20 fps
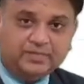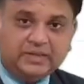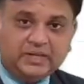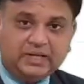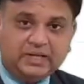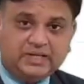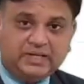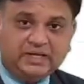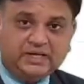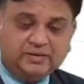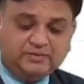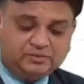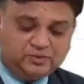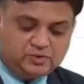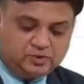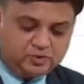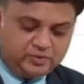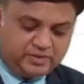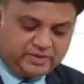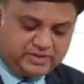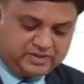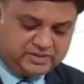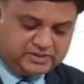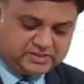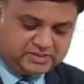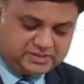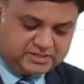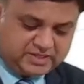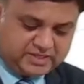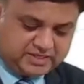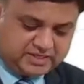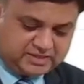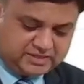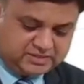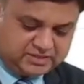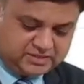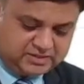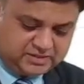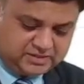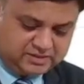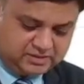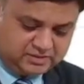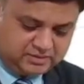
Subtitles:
That comes to 26 lakhs.